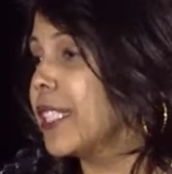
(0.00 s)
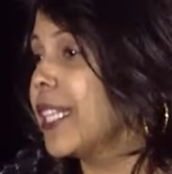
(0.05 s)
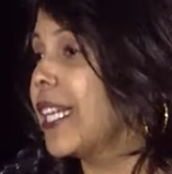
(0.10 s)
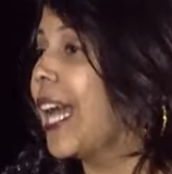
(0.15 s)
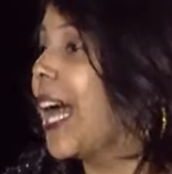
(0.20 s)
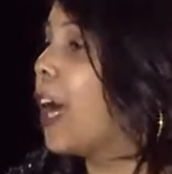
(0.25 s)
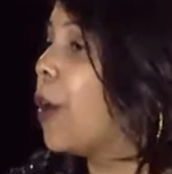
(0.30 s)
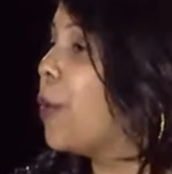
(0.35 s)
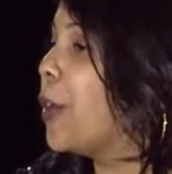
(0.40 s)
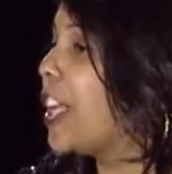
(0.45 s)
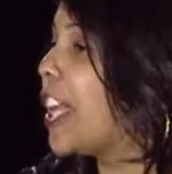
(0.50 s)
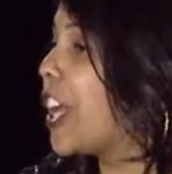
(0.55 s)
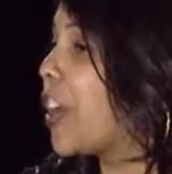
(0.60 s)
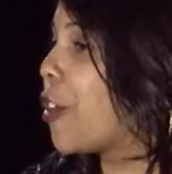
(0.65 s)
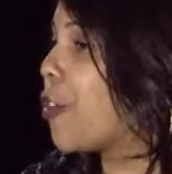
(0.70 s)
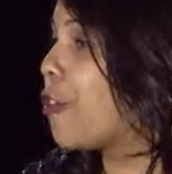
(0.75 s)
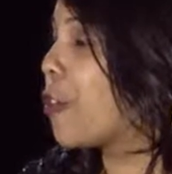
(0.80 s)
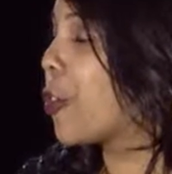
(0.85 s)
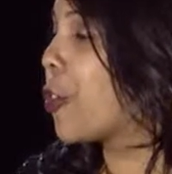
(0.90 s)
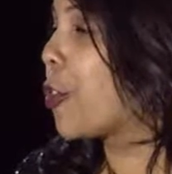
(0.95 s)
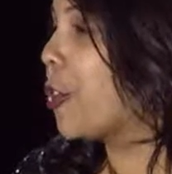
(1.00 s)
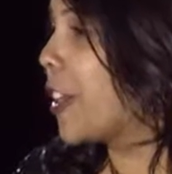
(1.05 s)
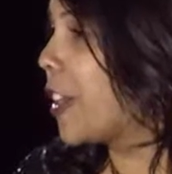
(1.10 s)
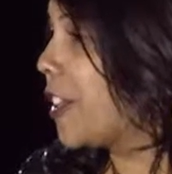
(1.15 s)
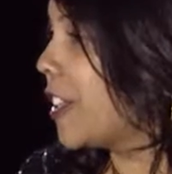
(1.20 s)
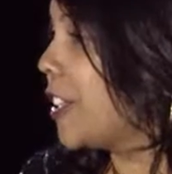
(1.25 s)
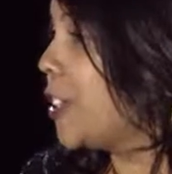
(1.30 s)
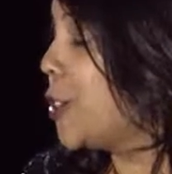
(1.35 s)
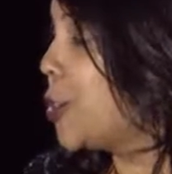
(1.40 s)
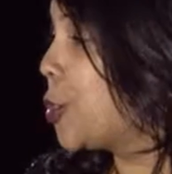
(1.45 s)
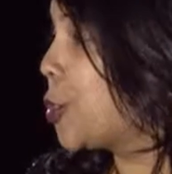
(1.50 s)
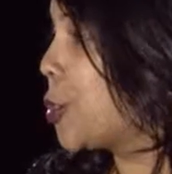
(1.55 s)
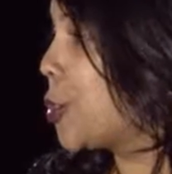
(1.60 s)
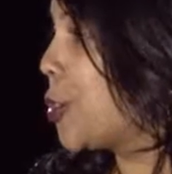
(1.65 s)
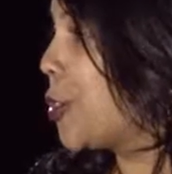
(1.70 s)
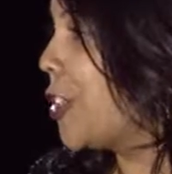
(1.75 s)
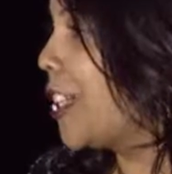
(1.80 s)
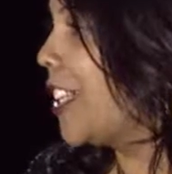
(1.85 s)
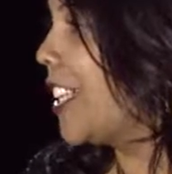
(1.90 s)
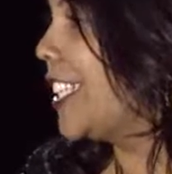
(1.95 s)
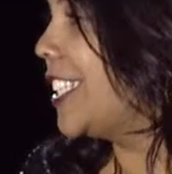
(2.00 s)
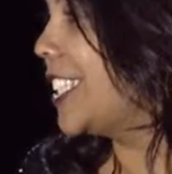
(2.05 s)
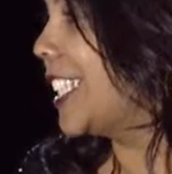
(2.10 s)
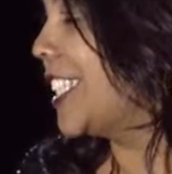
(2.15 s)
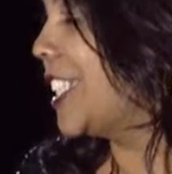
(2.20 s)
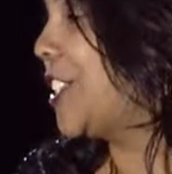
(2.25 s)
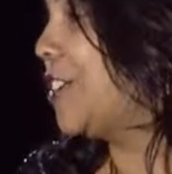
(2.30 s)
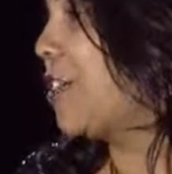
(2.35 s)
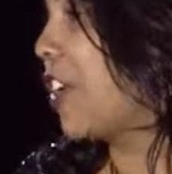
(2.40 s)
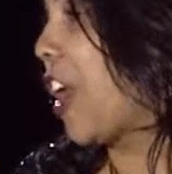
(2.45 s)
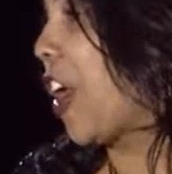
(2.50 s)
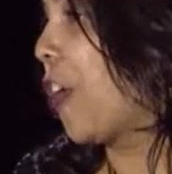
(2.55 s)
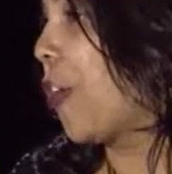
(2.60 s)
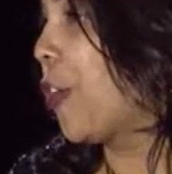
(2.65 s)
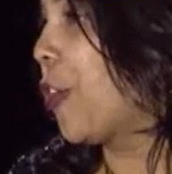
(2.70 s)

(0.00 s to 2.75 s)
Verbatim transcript: in how we care for critically ill children in the intensive care